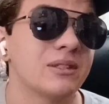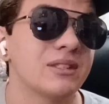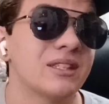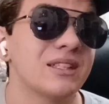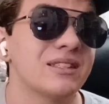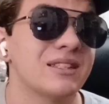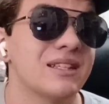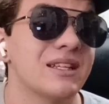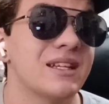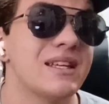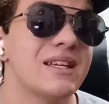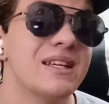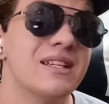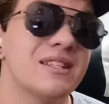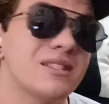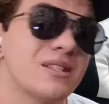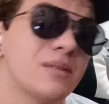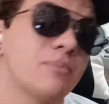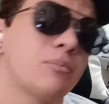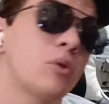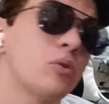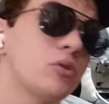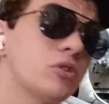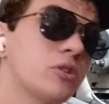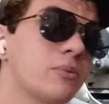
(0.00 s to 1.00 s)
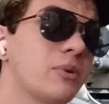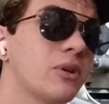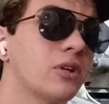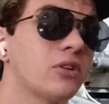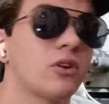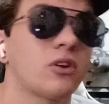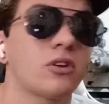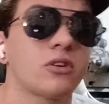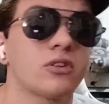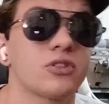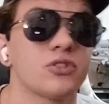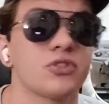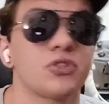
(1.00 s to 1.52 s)
since it is supposed to be a
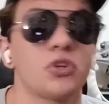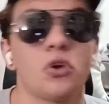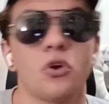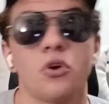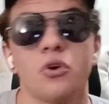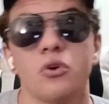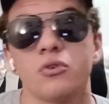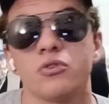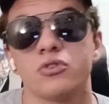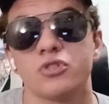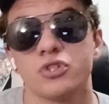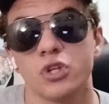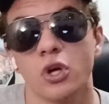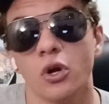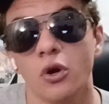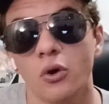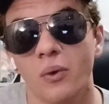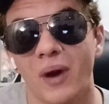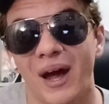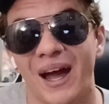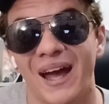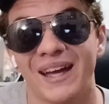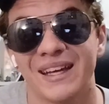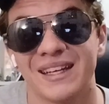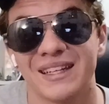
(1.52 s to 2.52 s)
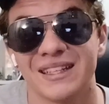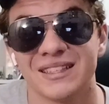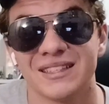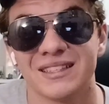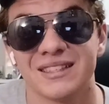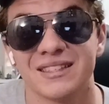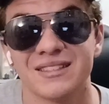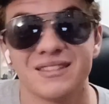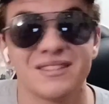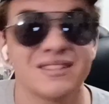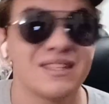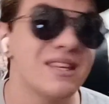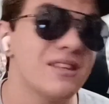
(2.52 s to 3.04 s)
darker show, I can
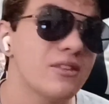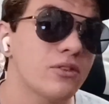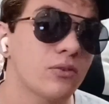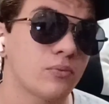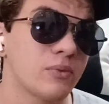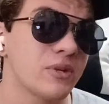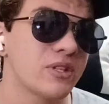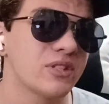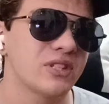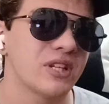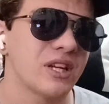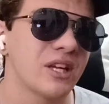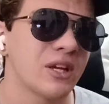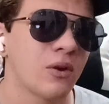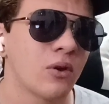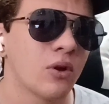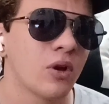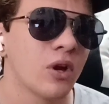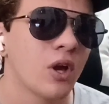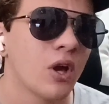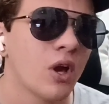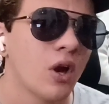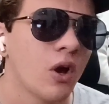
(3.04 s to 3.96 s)
see the reasoning